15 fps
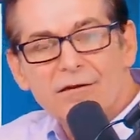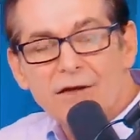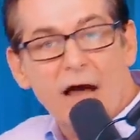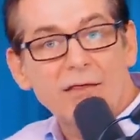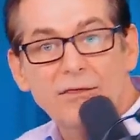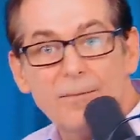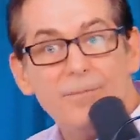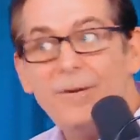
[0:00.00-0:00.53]

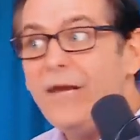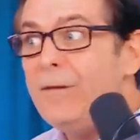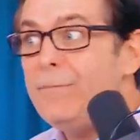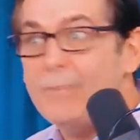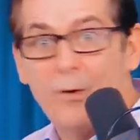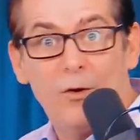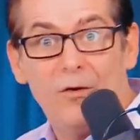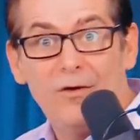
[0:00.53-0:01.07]
Not the
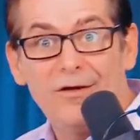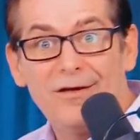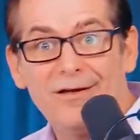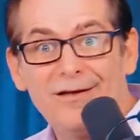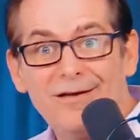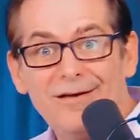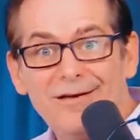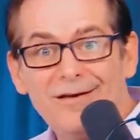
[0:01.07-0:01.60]
people,
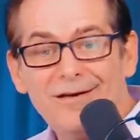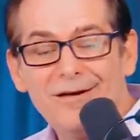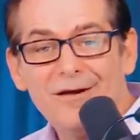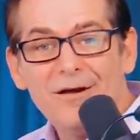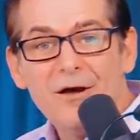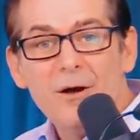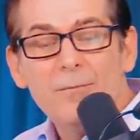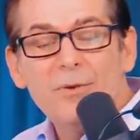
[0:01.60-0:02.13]

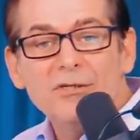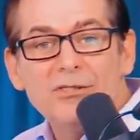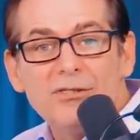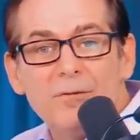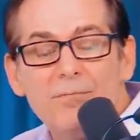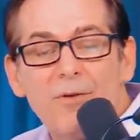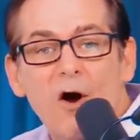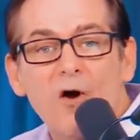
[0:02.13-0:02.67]
but
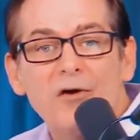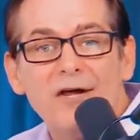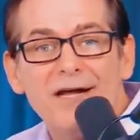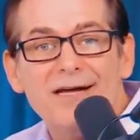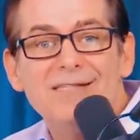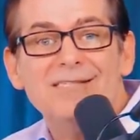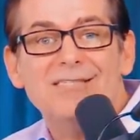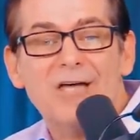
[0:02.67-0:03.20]
some
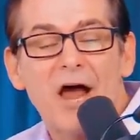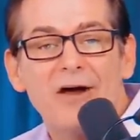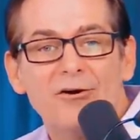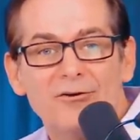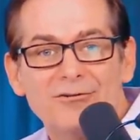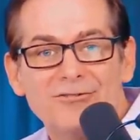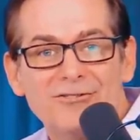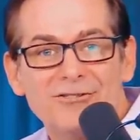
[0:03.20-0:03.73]
party
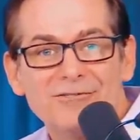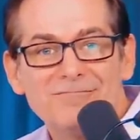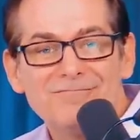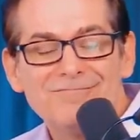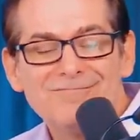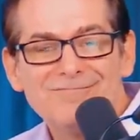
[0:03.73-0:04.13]
insiders.